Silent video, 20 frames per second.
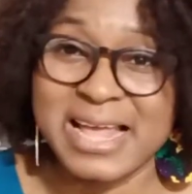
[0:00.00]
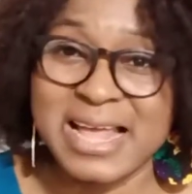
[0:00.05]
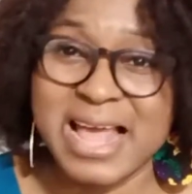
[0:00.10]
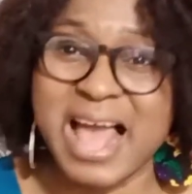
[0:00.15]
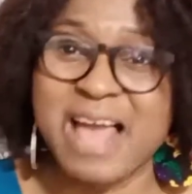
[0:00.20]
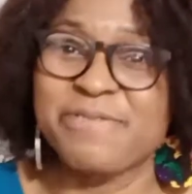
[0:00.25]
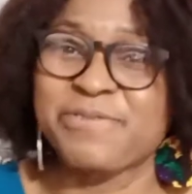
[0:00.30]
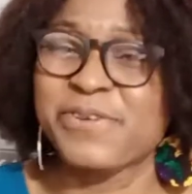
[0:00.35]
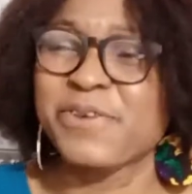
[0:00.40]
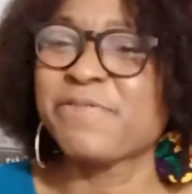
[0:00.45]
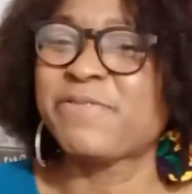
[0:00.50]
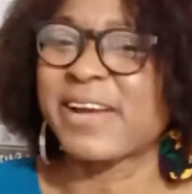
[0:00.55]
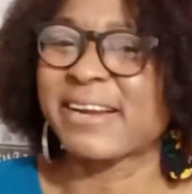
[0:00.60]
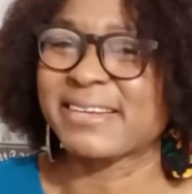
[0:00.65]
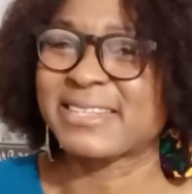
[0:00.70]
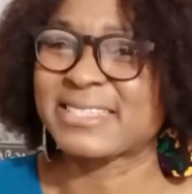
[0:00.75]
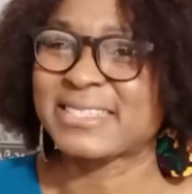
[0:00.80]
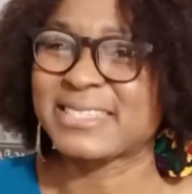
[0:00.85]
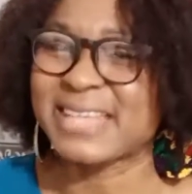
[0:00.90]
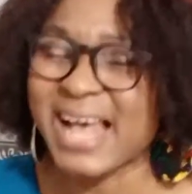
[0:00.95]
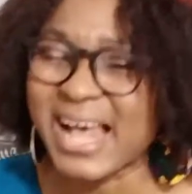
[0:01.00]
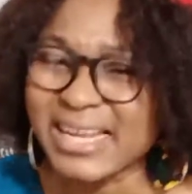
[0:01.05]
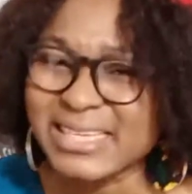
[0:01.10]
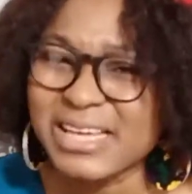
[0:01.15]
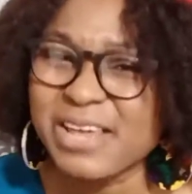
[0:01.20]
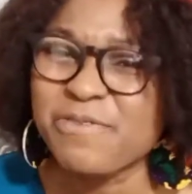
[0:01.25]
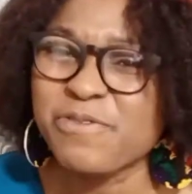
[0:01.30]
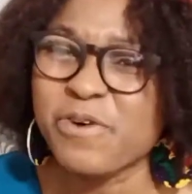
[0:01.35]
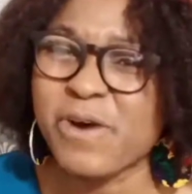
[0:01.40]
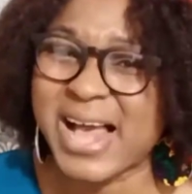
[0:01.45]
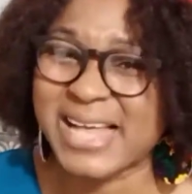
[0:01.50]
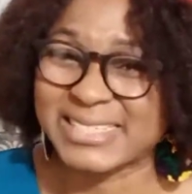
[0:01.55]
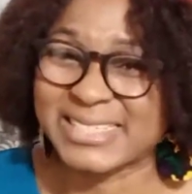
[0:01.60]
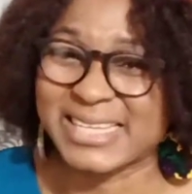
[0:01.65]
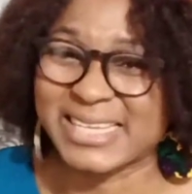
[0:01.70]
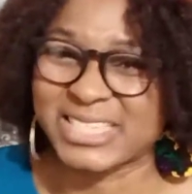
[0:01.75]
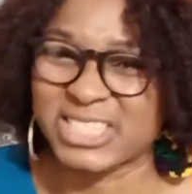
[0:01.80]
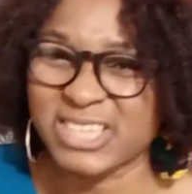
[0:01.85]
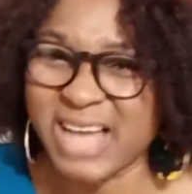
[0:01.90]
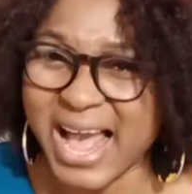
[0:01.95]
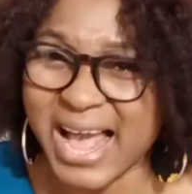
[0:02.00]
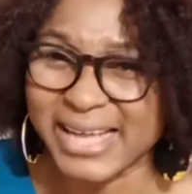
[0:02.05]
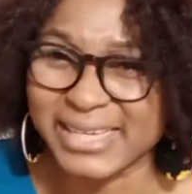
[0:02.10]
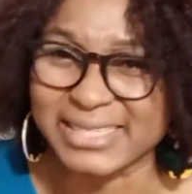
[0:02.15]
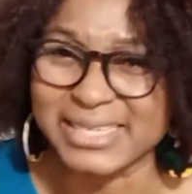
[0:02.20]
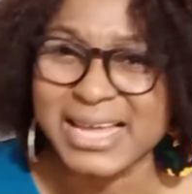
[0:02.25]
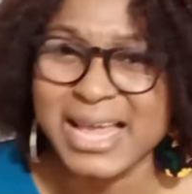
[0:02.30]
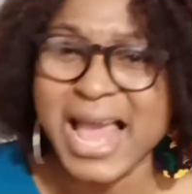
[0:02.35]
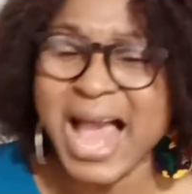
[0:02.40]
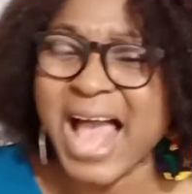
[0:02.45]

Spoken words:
I feel very sad even as a child.